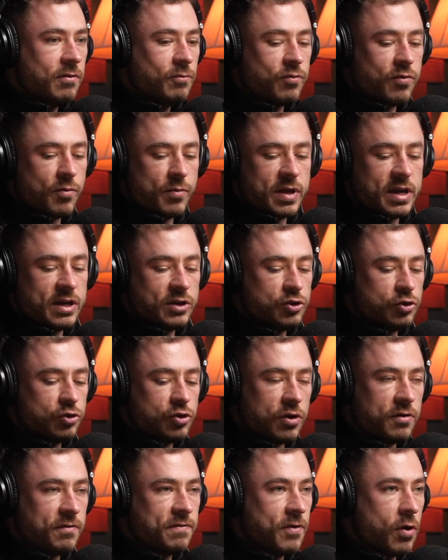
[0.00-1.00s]
from the age you
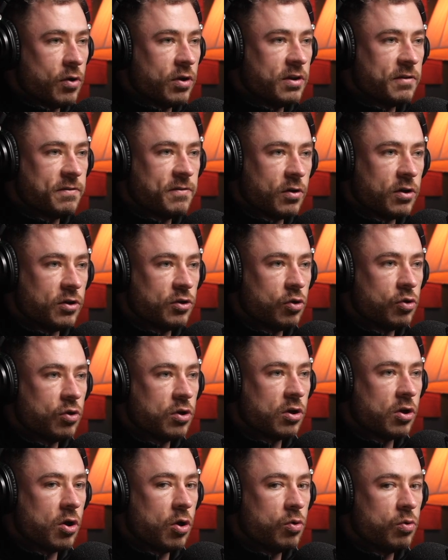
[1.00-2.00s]
turn 30 to 32, you
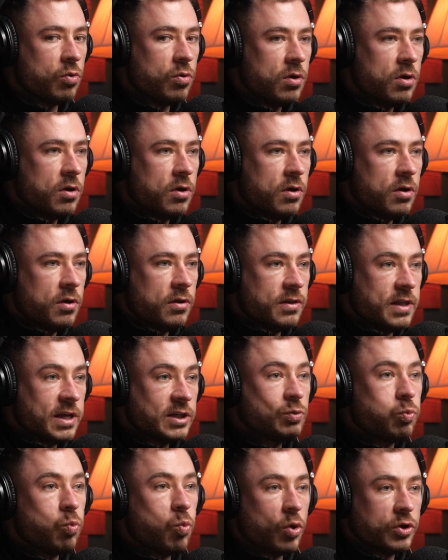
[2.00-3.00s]
could go,
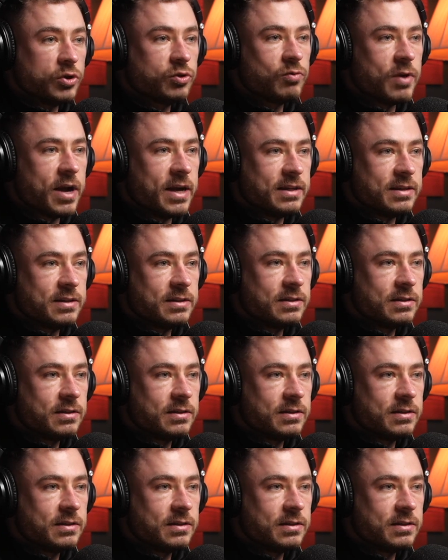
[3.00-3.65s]
this was right.